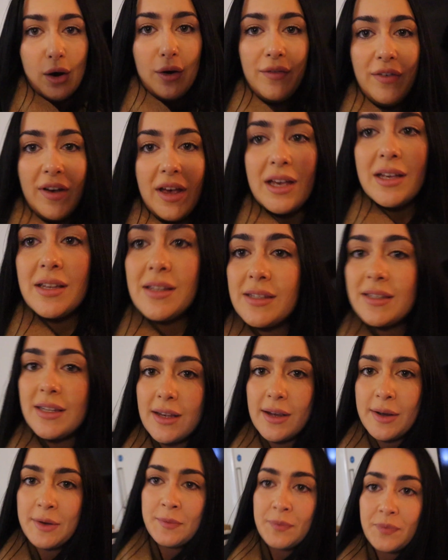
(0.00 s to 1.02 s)
office.
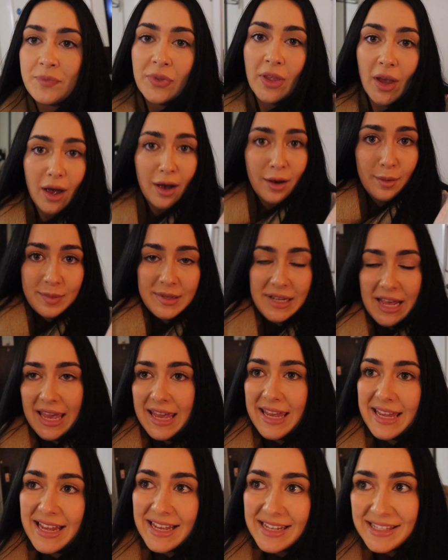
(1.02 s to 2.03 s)

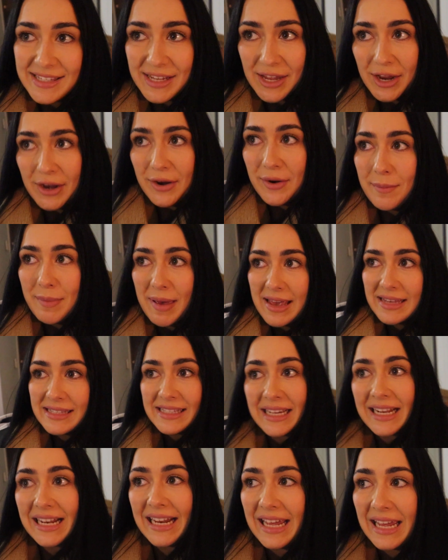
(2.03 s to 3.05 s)
Update. So
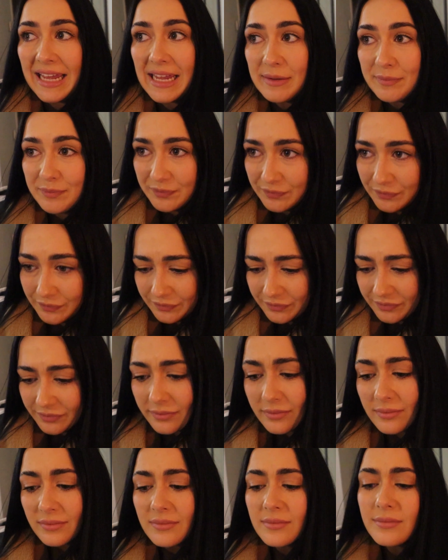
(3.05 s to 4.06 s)
basically,
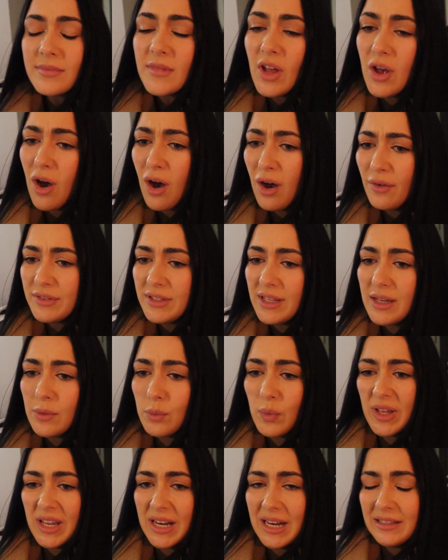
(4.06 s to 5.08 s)
after that
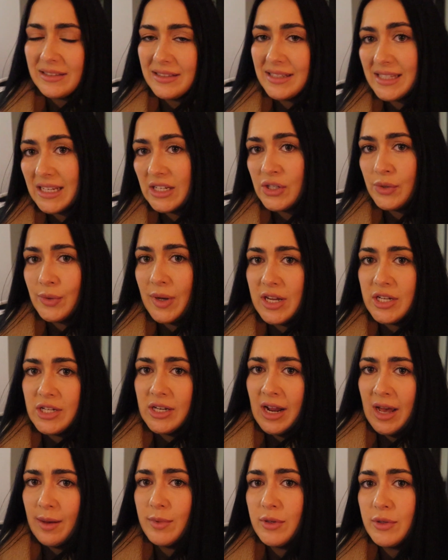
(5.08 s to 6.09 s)
weird little
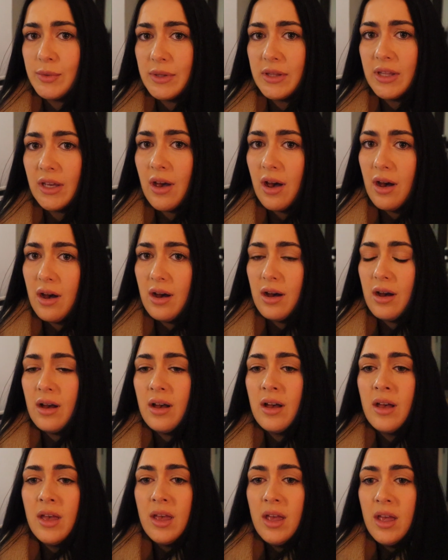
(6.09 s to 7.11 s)
situation happened with the car
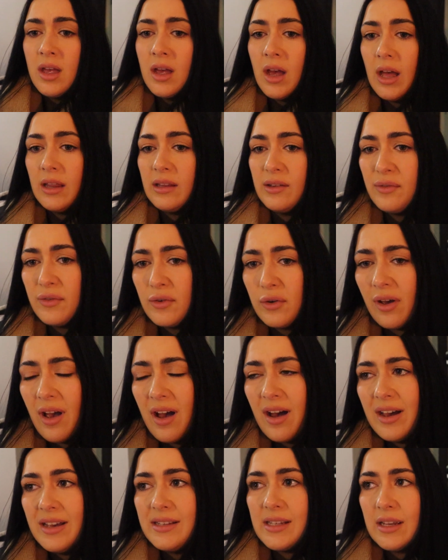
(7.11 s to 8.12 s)
and the four
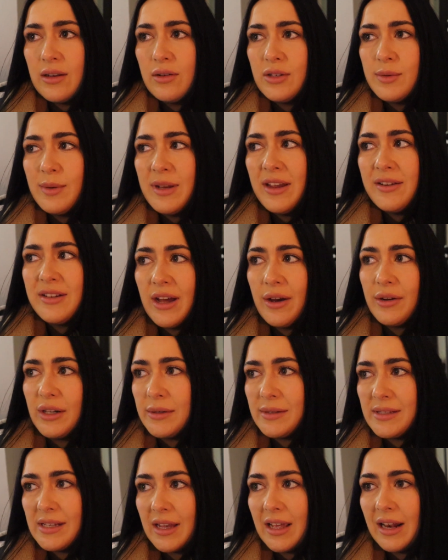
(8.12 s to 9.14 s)
guys, I got to my hotel and
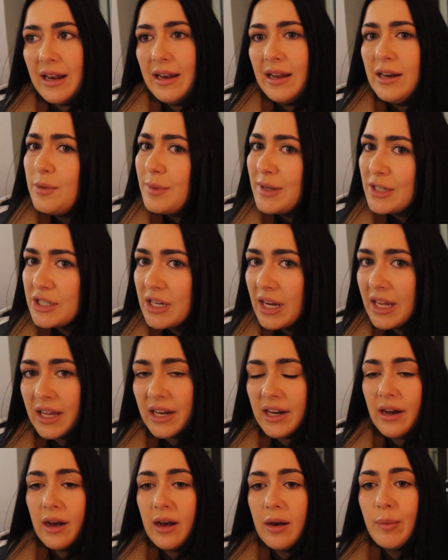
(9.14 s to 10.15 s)
I was like a little bit
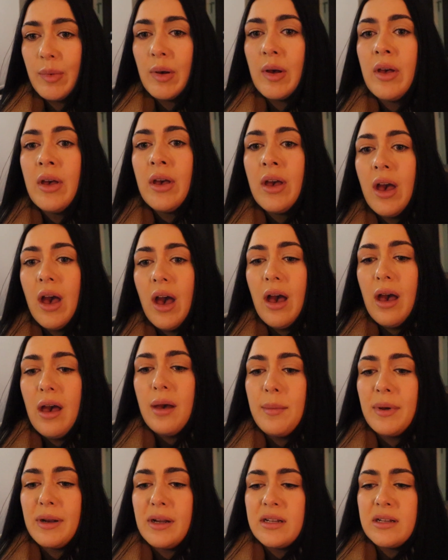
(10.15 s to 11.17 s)
shaken up.
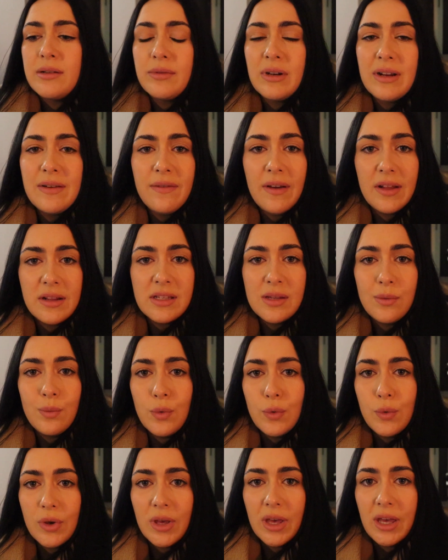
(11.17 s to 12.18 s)
And I didn't really fancy
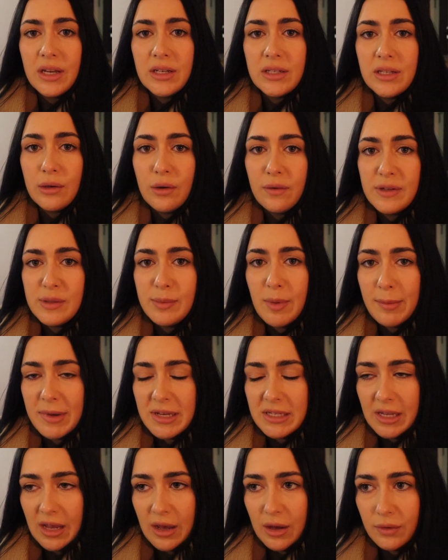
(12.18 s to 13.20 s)
walking to the office by
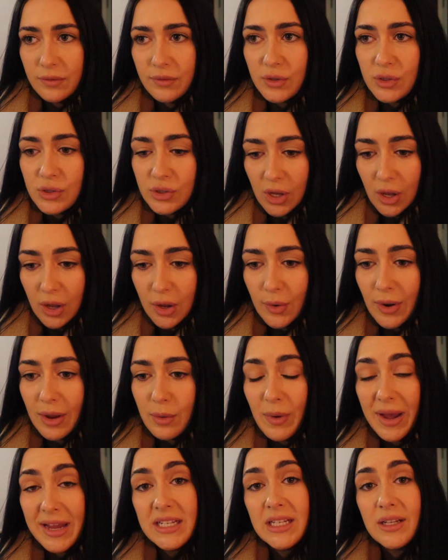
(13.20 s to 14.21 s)
myself, so I
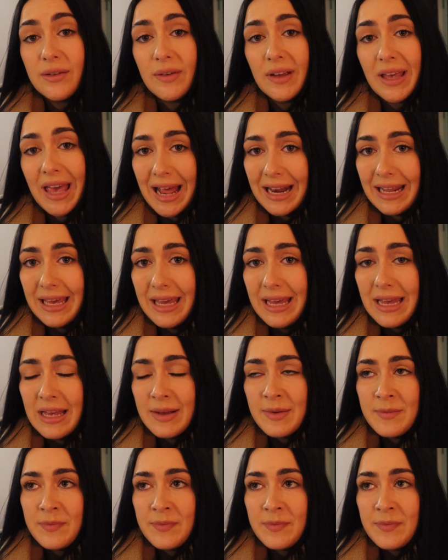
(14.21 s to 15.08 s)
waited for Kelly,